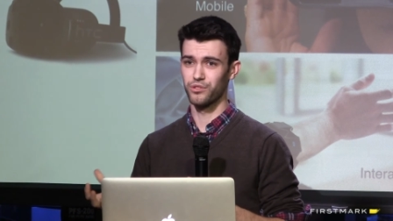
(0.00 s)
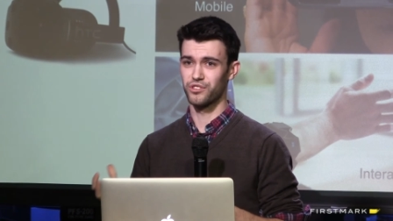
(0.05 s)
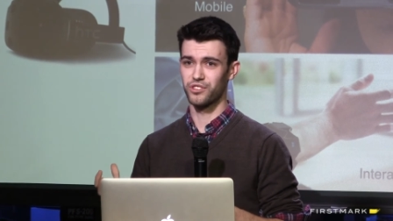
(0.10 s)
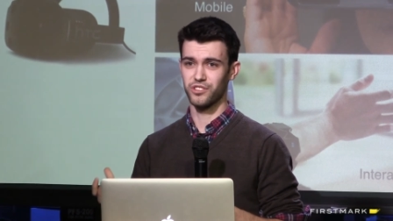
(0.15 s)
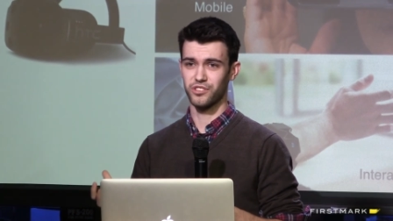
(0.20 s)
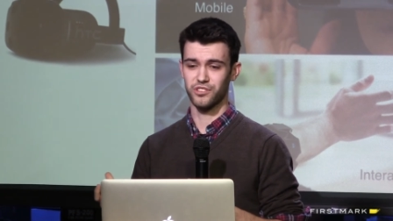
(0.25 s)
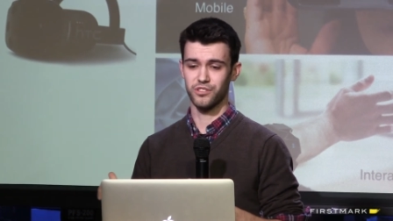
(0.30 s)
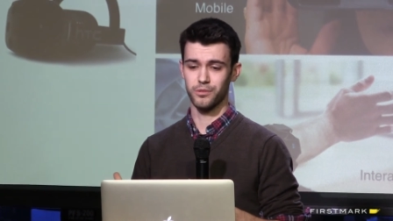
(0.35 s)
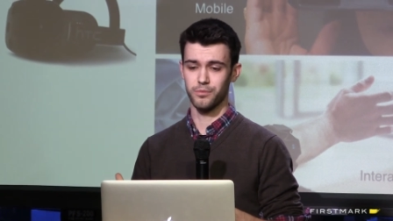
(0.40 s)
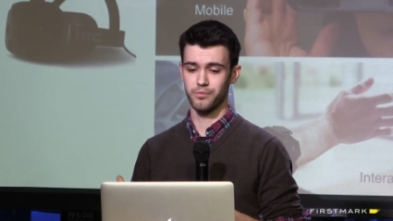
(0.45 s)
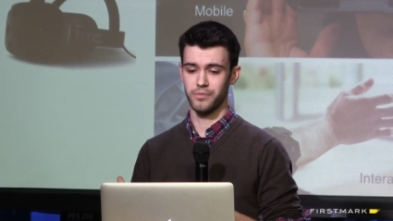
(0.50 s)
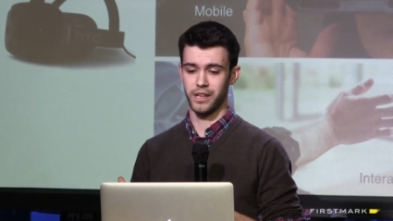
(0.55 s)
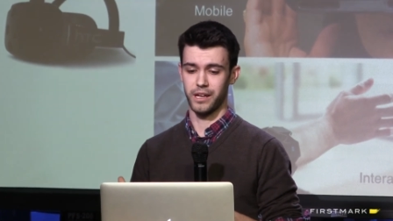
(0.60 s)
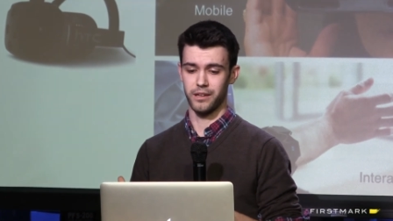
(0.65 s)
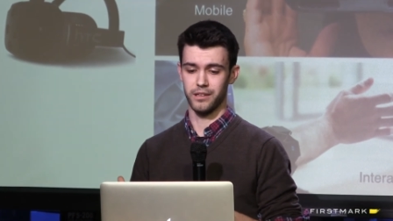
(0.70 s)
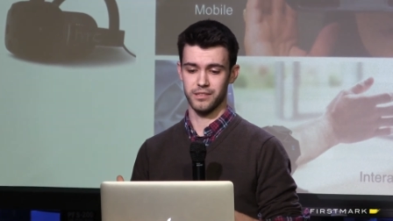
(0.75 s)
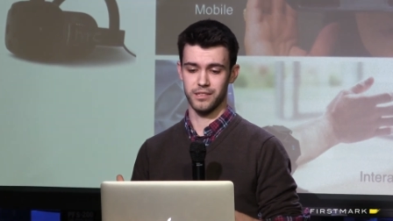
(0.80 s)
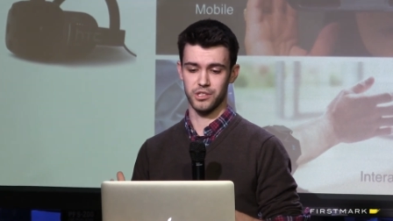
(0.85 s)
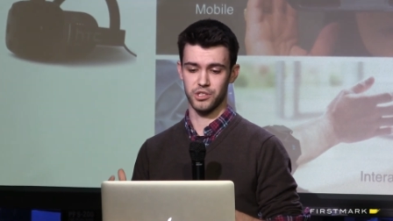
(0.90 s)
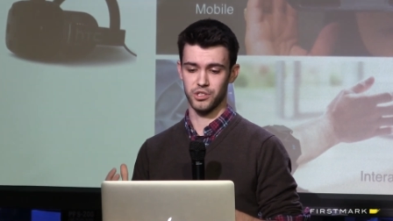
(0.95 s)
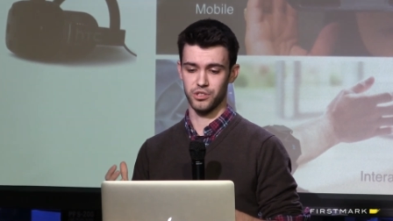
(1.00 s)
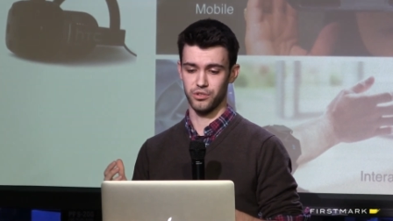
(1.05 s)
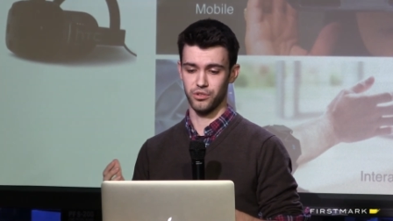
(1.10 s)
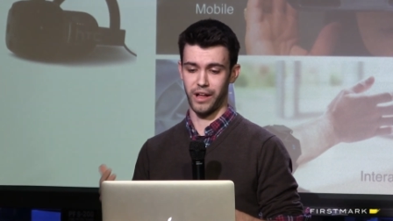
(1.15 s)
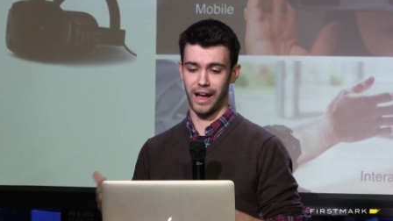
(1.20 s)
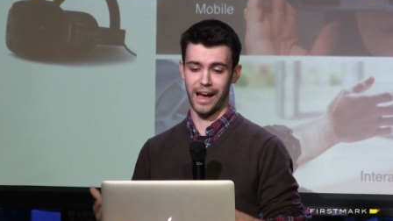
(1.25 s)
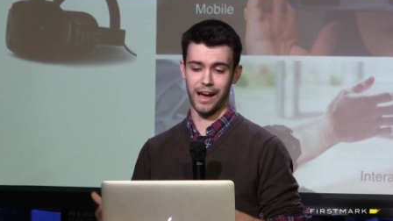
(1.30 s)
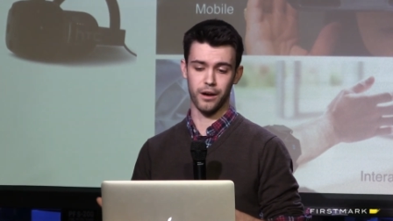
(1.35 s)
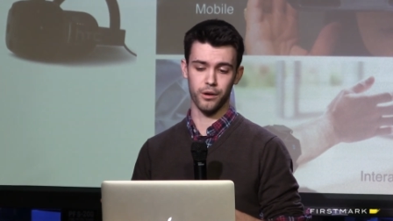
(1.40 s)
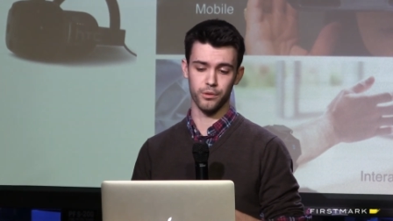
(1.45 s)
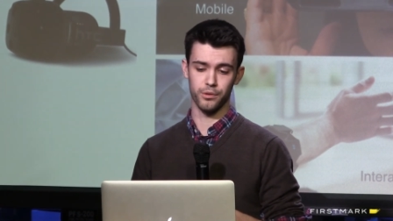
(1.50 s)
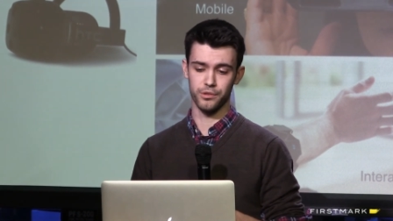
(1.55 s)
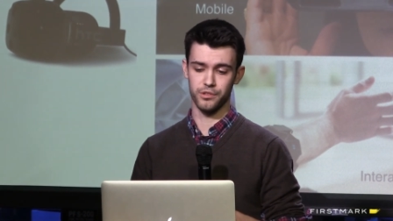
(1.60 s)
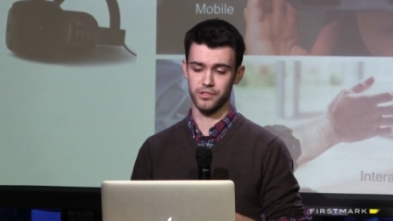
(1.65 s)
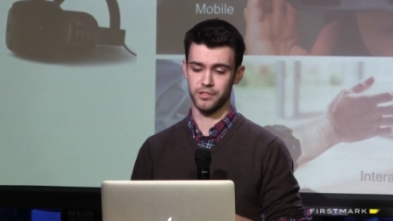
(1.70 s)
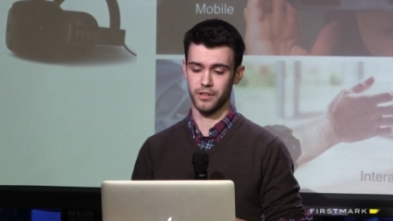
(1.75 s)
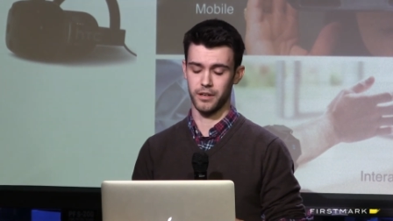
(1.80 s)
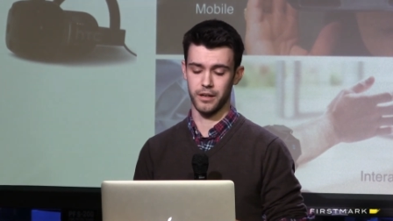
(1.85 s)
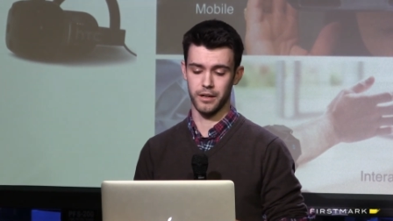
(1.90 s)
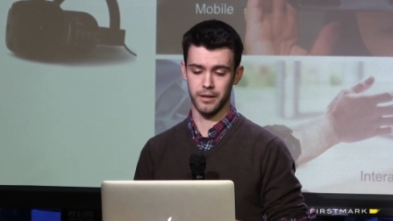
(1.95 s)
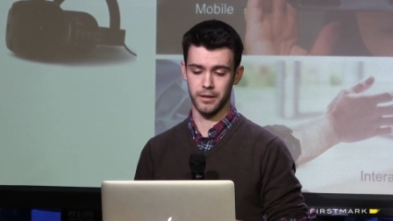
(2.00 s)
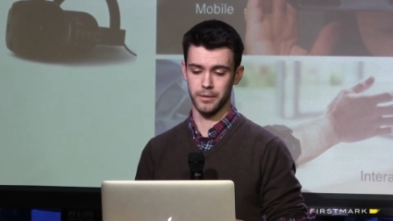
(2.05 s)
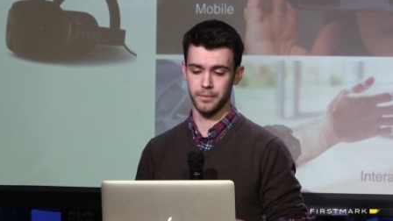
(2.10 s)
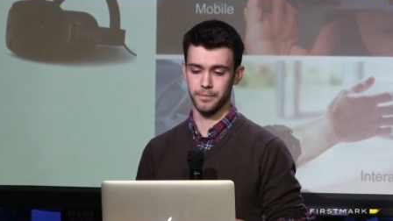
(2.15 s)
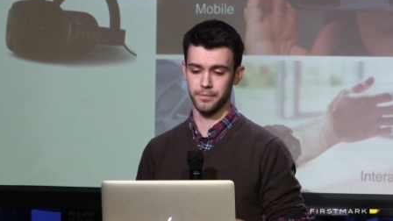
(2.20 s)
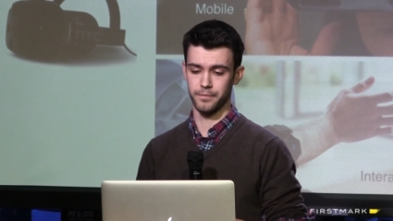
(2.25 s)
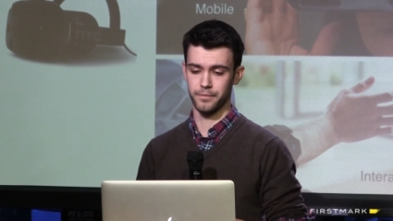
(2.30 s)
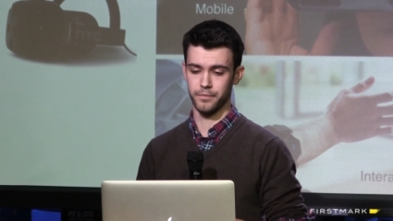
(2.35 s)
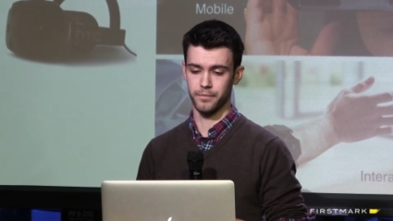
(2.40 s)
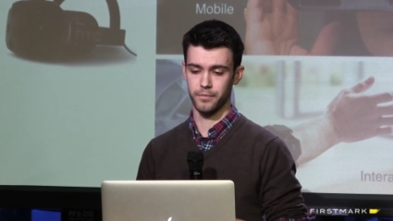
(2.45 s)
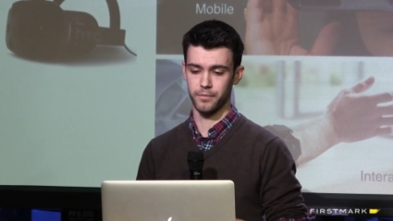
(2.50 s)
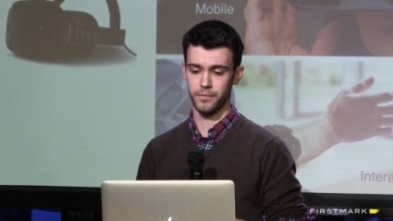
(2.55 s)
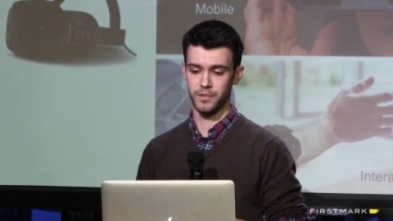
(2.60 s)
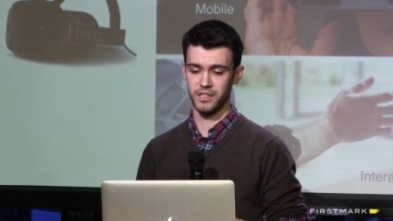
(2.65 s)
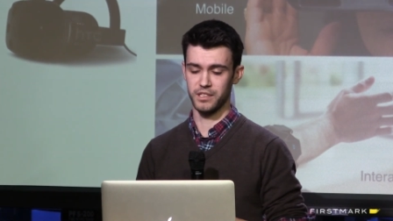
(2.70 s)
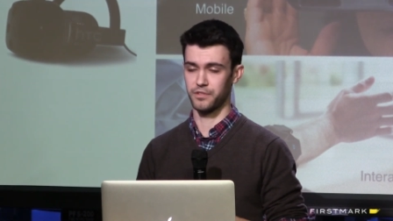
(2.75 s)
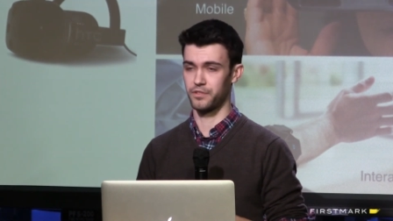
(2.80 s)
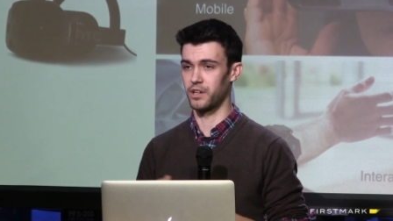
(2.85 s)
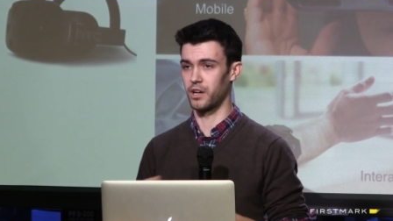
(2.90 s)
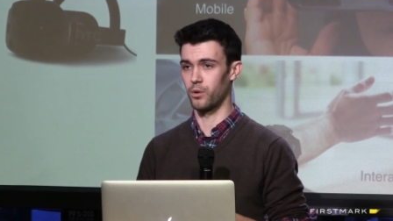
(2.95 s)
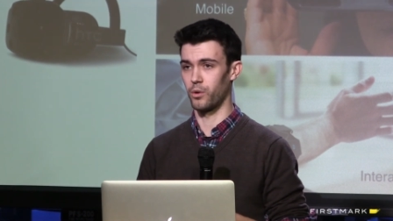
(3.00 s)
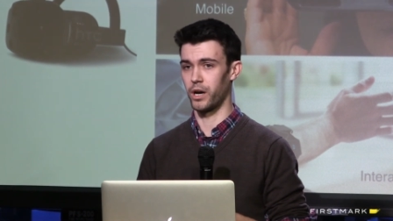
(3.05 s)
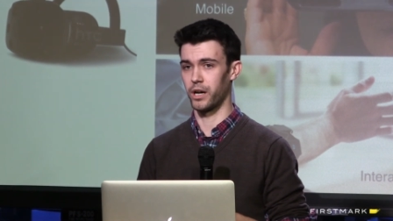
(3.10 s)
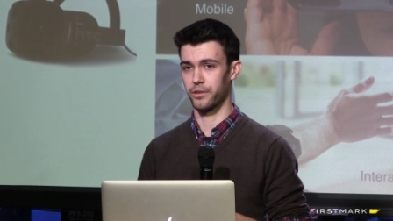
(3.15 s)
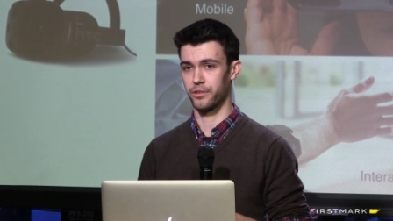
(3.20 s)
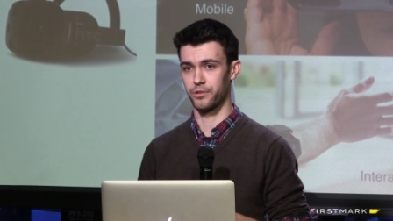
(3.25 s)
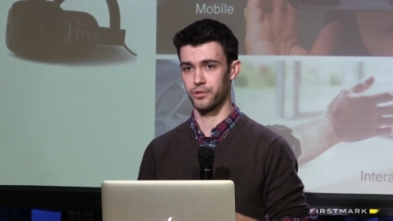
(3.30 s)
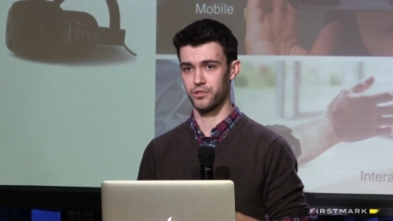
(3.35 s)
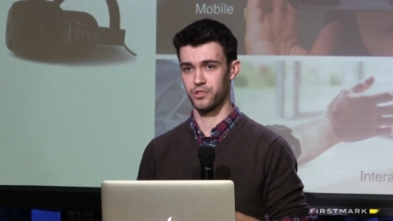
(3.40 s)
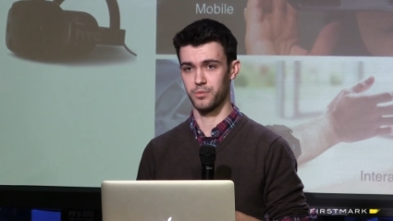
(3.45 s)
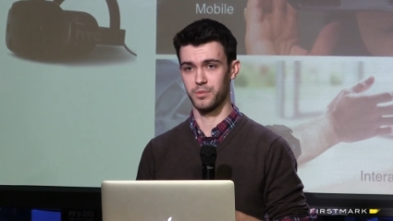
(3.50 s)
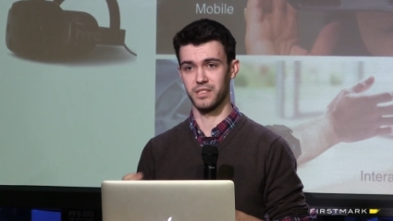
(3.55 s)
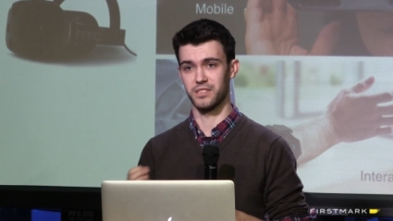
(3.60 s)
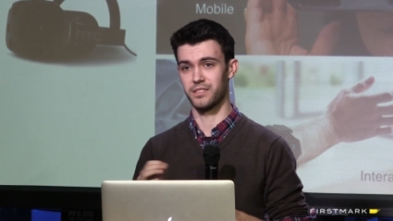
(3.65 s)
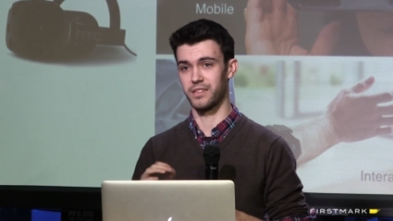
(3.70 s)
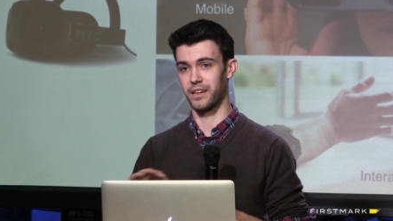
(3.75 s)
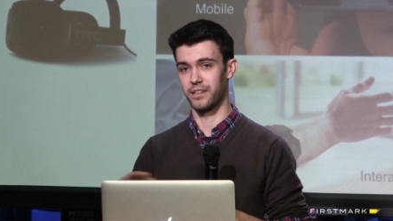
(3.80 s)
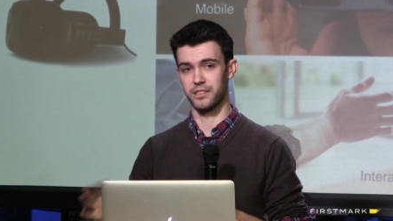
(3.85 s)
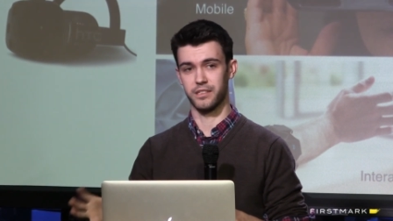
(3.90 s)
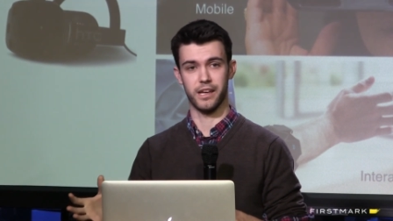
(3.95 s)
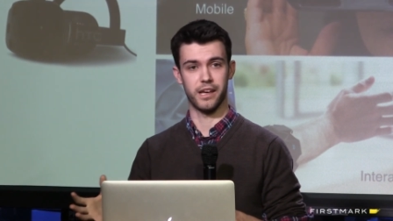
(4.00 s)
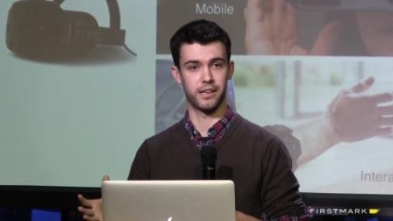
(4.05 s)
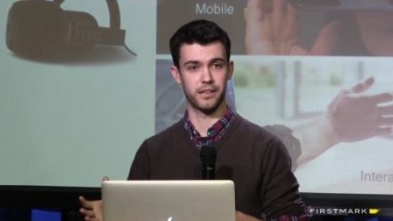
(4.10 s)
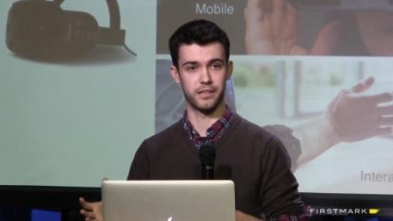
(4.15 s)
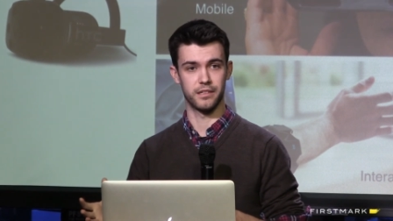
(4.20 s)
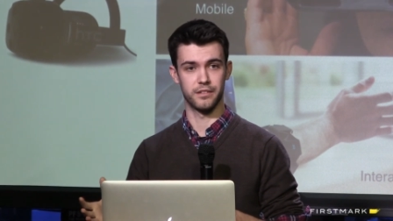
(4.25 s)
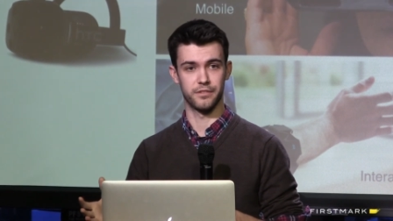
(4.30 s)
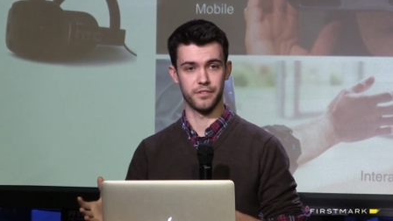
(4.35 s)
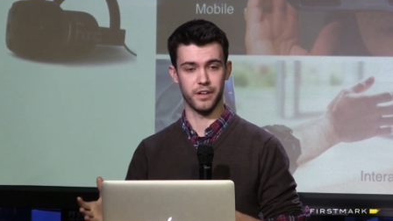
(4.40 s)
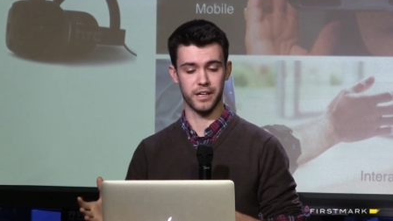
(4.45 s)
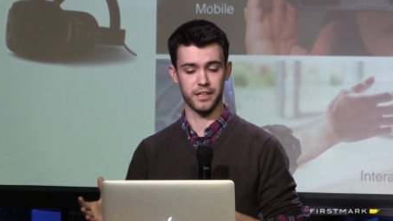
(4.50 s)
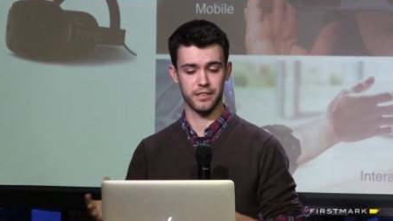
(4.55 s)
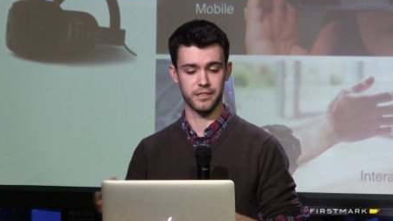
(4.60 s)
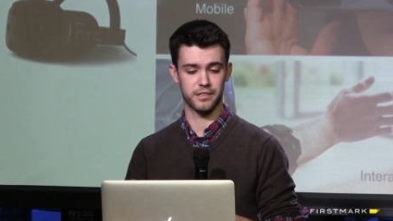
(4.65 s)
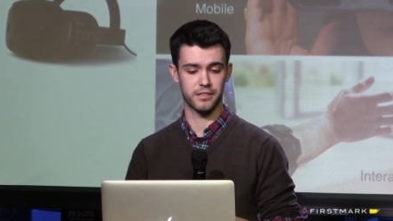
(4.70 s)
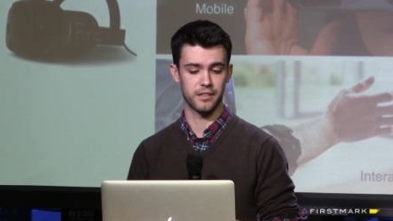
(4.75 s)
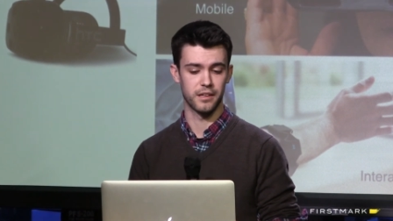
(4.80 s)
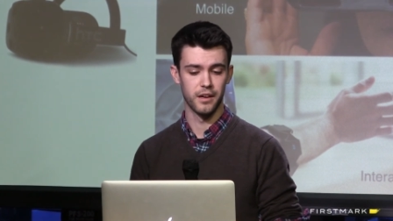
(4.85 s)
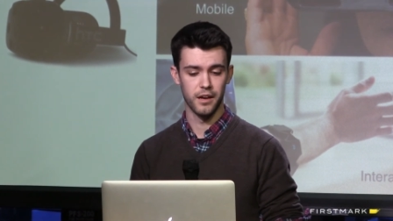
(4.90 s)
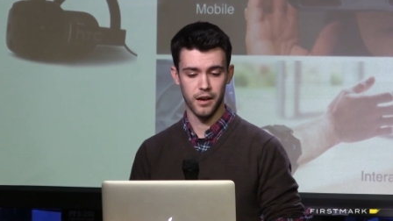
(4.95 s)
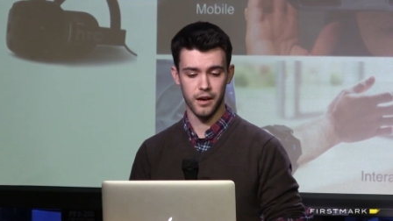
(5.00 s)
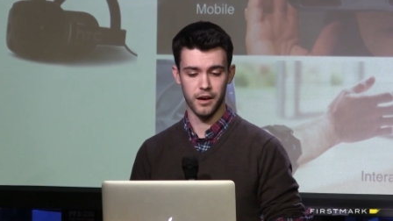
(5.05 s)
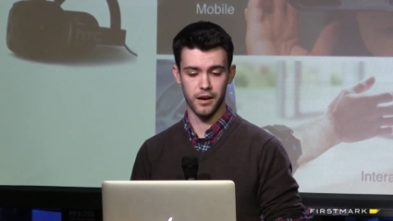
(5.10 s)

system that essentially allows um, these VR walkthroughs to be sent to any device.